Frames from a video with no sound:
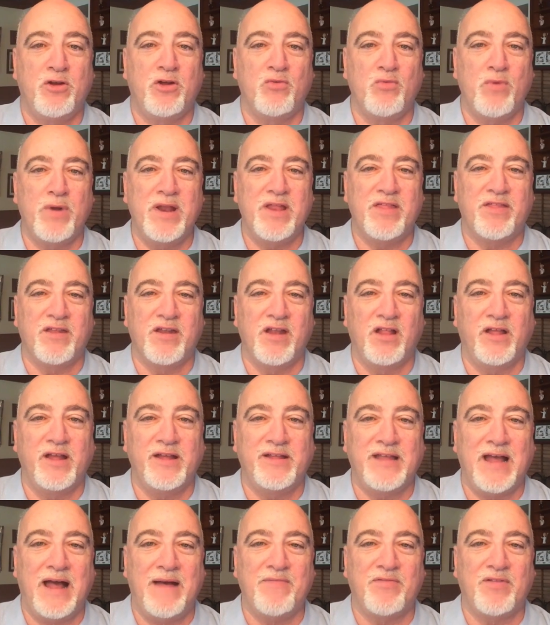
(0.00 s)
can read us at
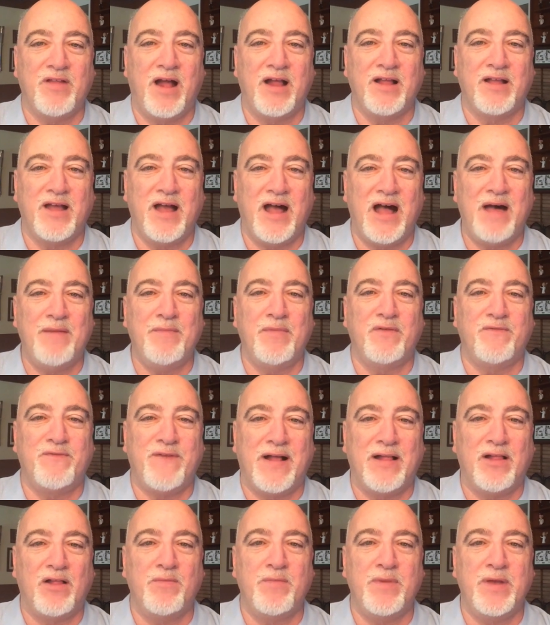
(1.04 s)
latimes.com and
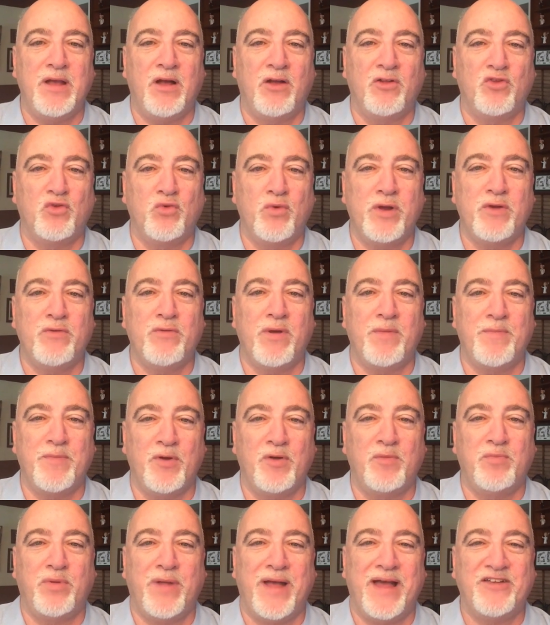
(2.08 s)
follow me on Twitter at
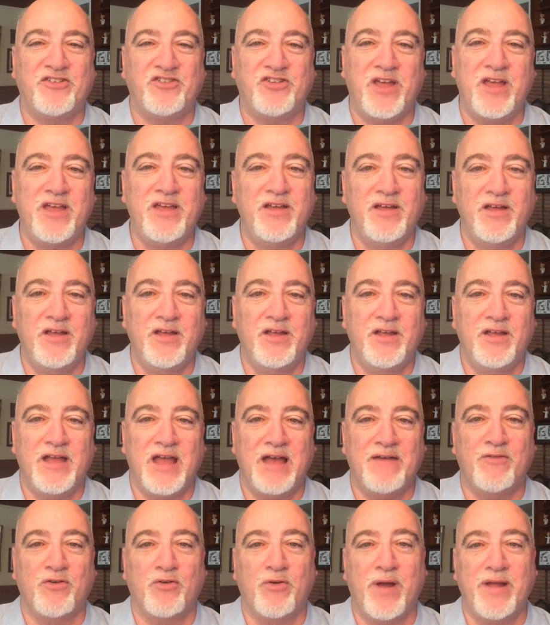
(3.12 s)
Bill Plaschke.
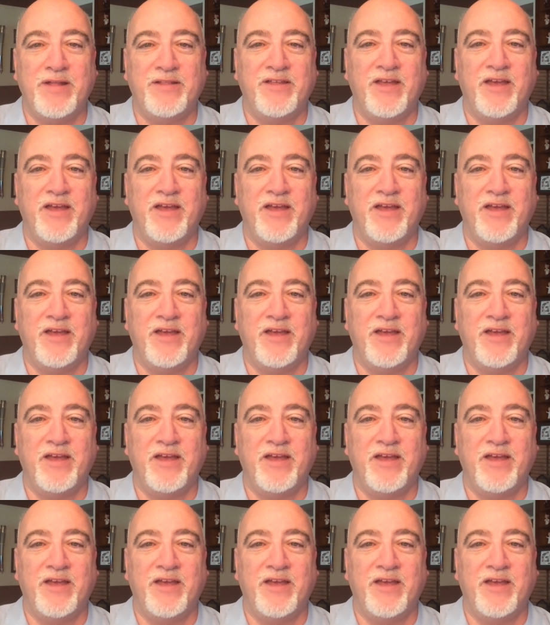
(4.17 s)
Have a great